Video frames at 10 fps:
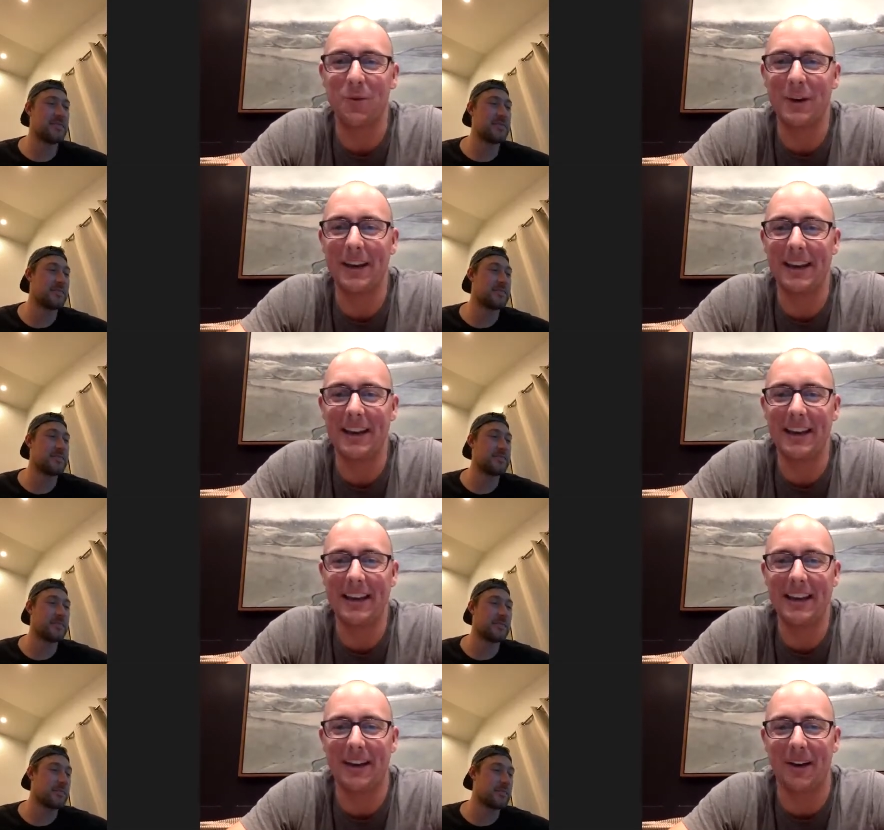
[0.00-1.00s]

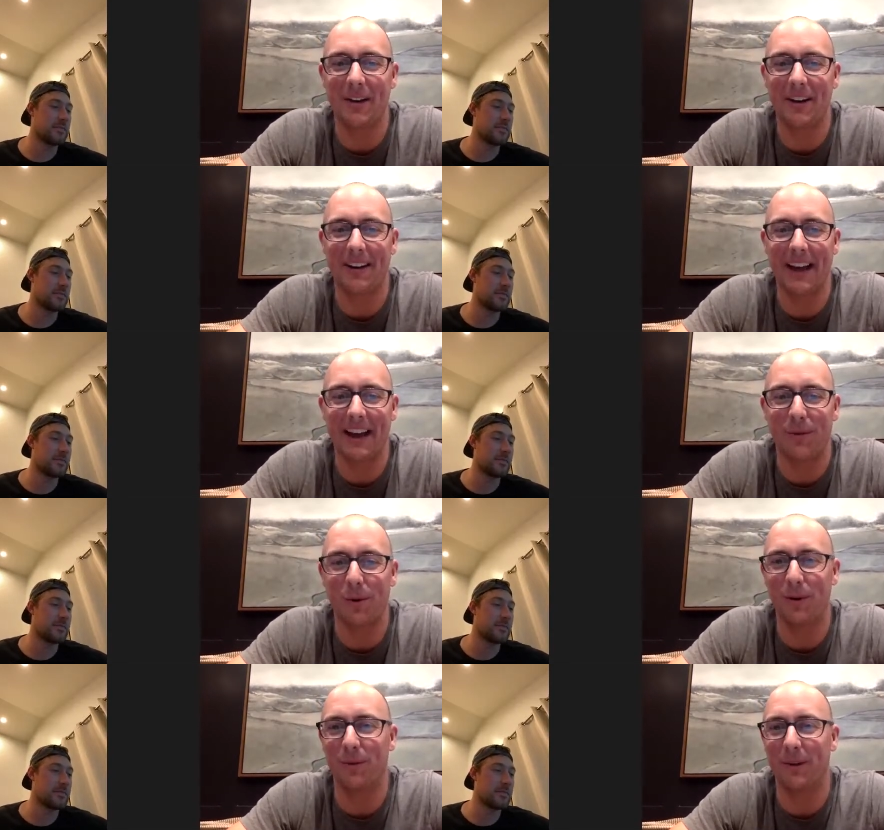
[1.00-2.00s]
Speaker 1: we Cody already had a
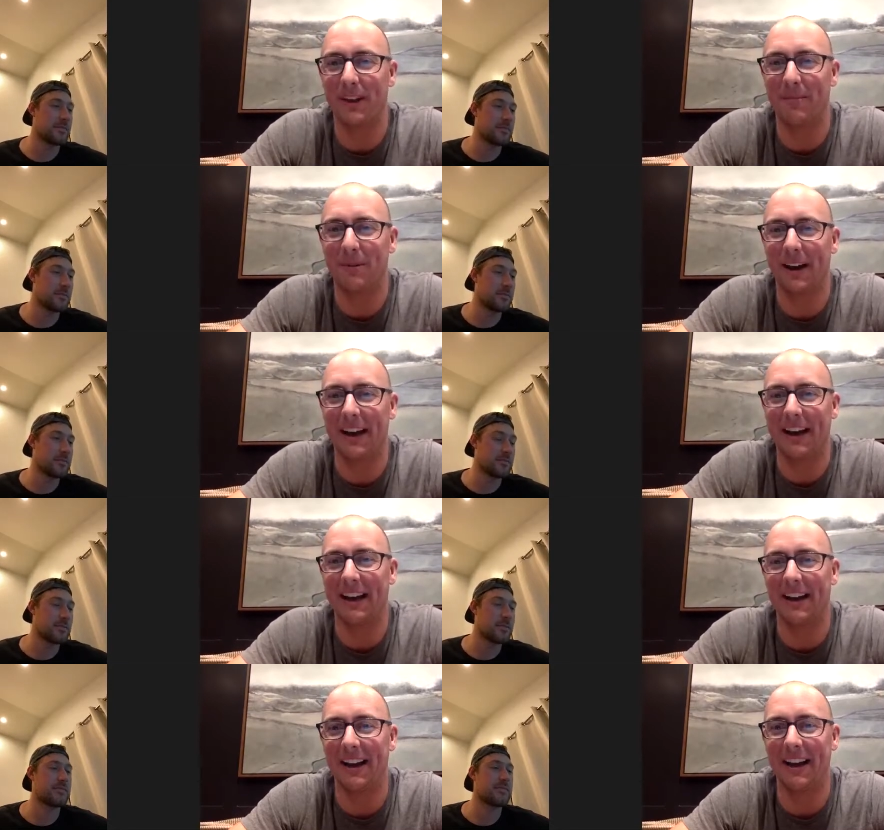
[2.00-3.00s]
quote of the week, but
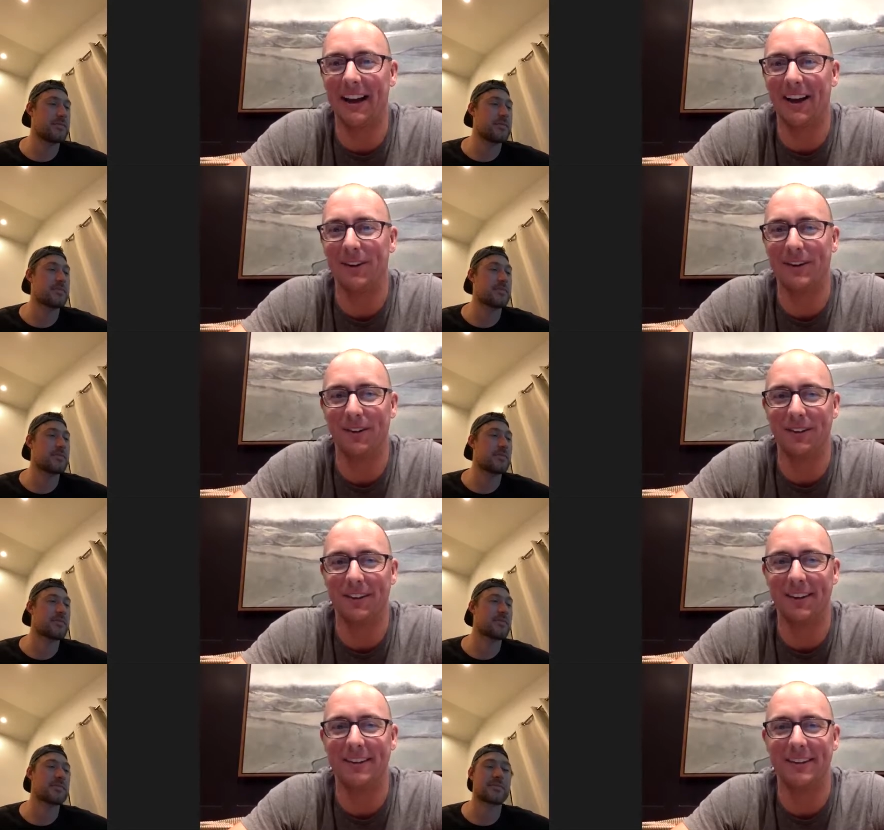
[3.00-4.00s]
I uh, also
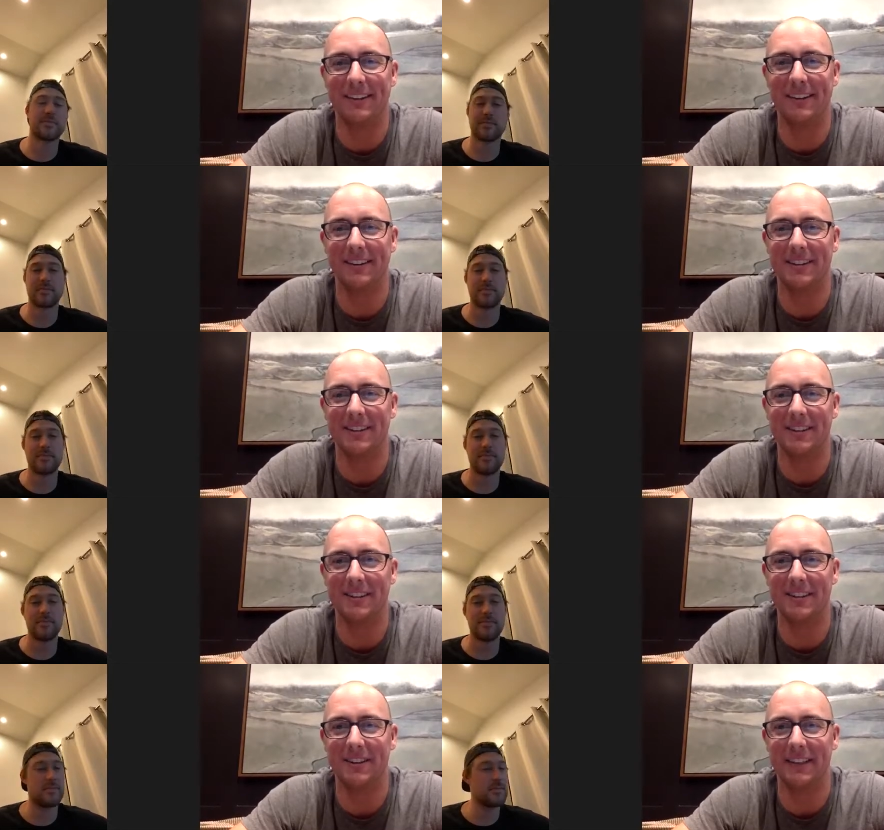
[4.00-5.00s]
listened
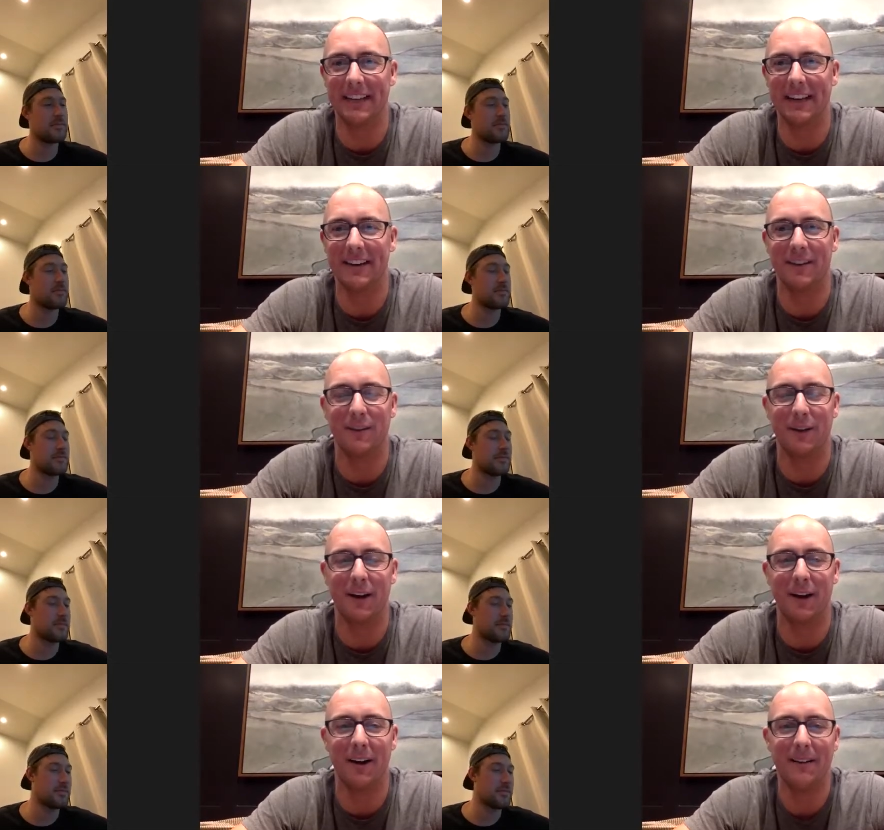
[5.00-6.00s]
to the end of
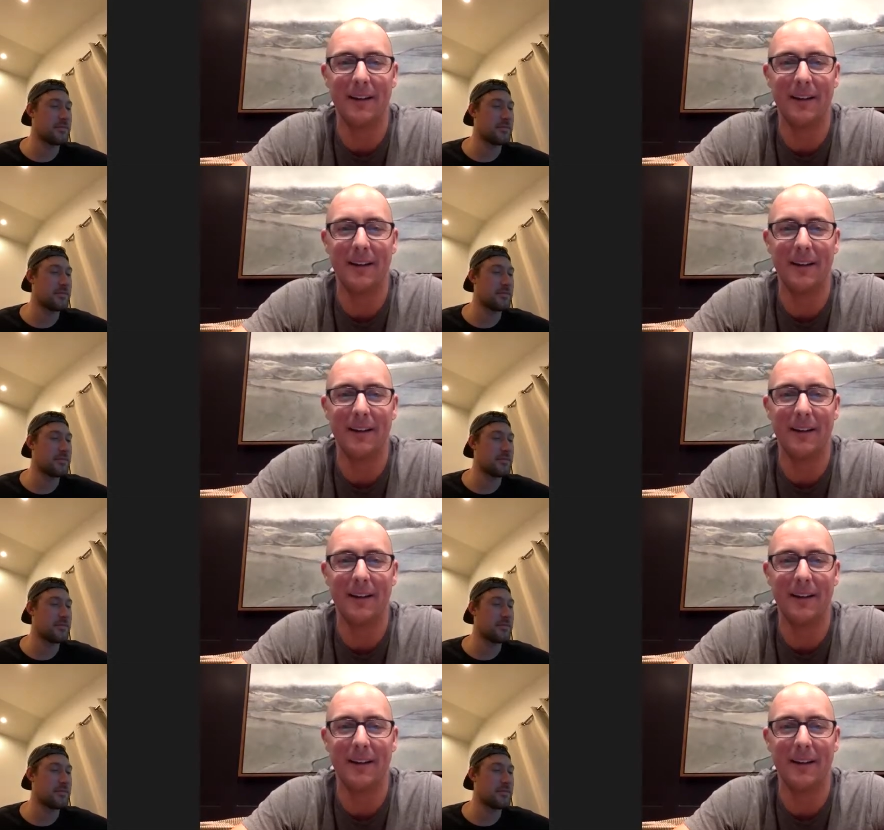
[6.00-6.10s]
uh,